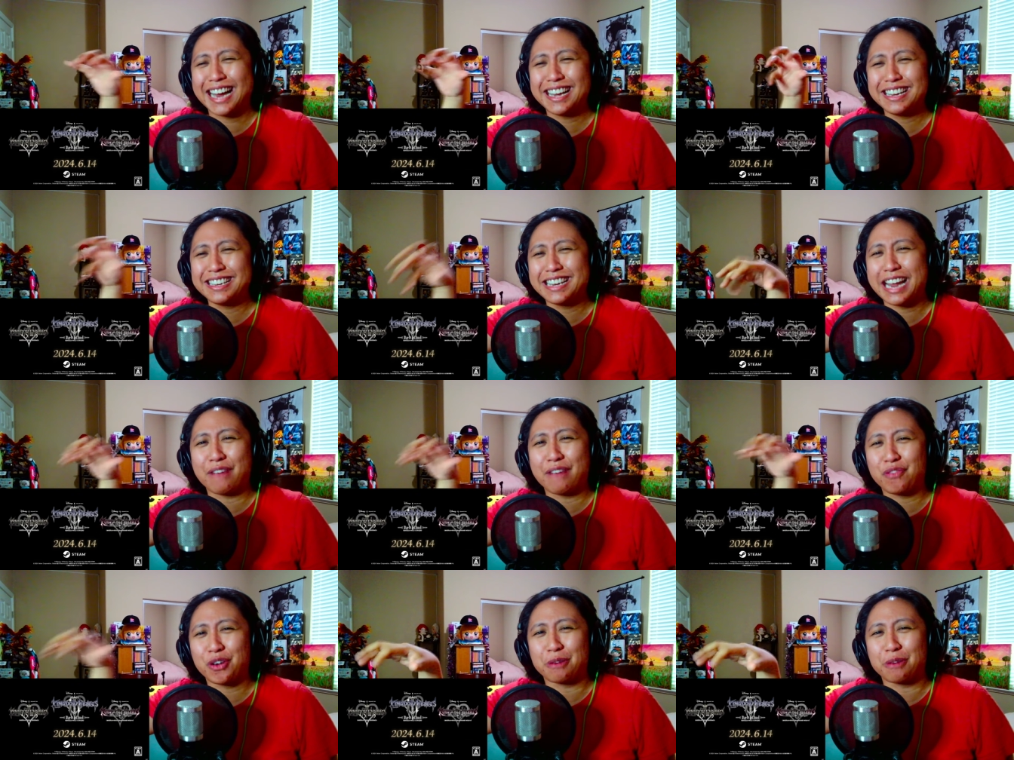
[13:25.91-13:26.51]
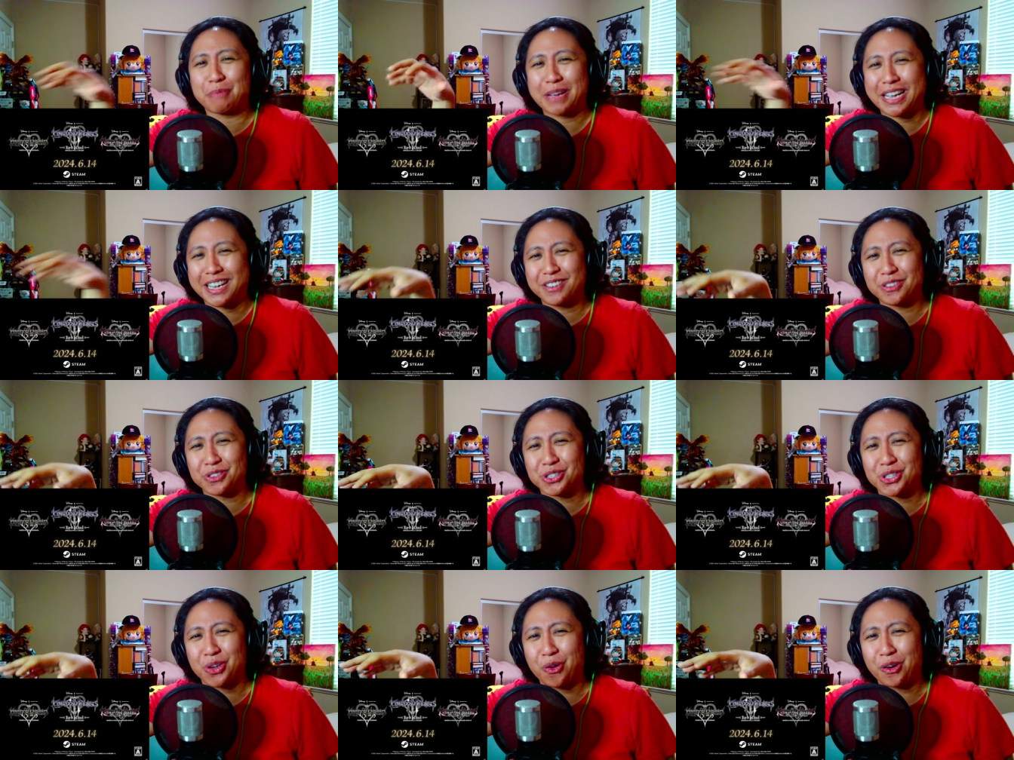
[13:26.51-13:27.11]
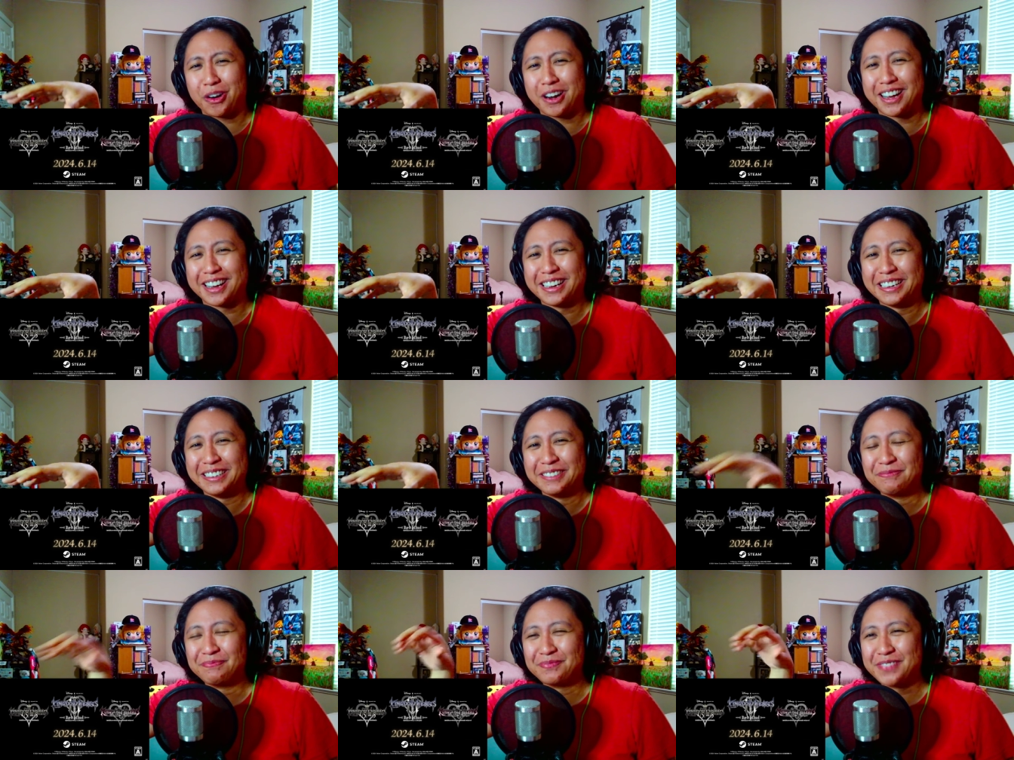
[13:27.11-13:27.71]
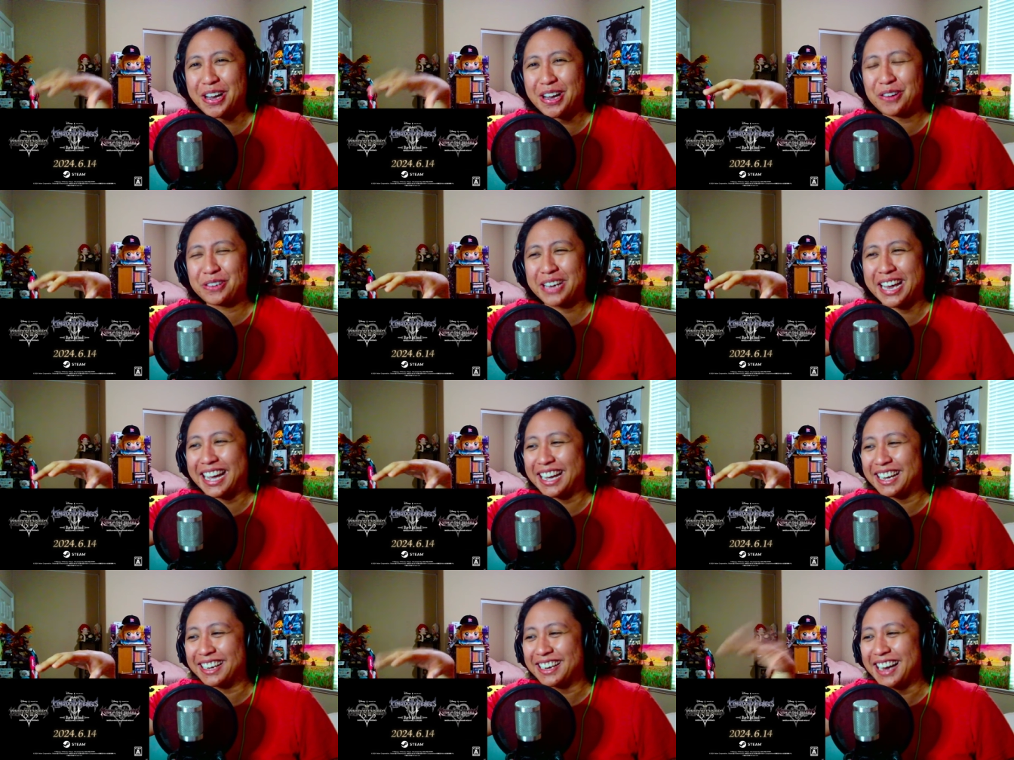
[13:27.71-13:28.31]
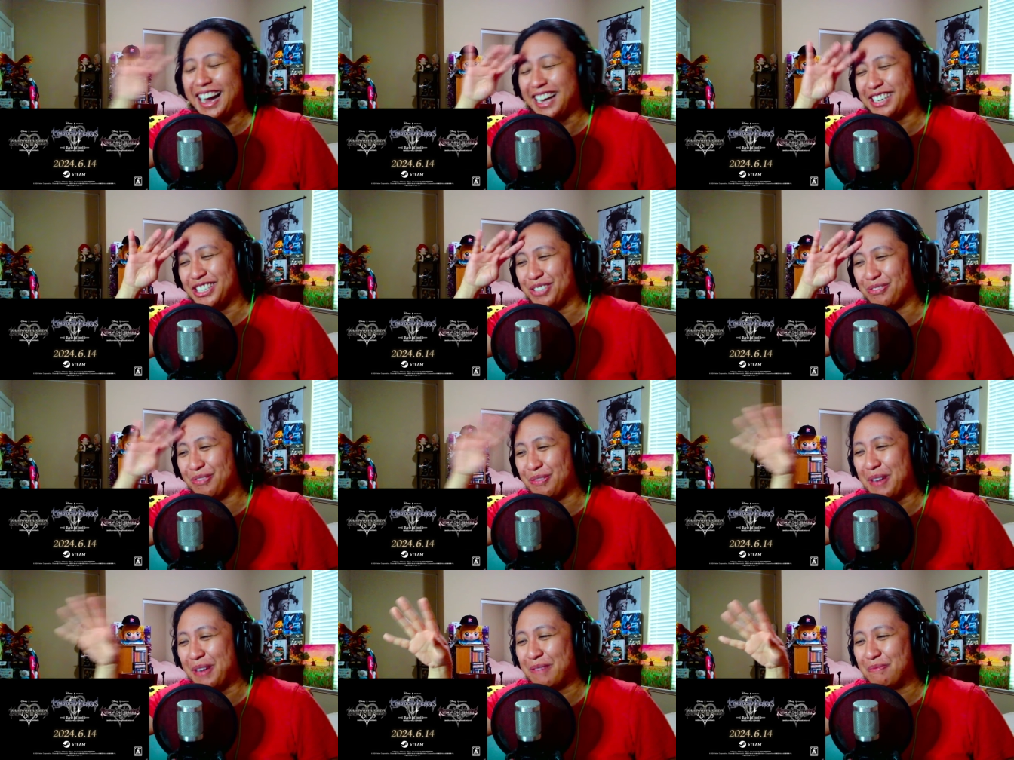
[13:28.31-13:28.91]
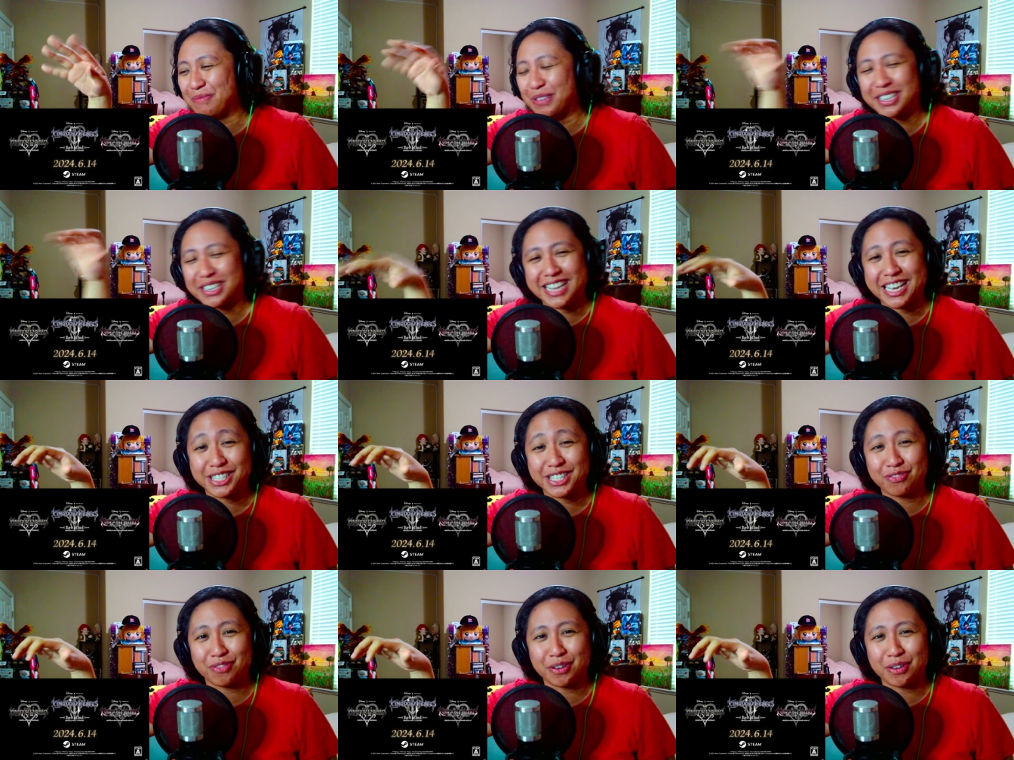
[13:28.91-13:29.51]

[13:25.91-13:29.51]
I never beat Yozora. Okay, I just remembered. That's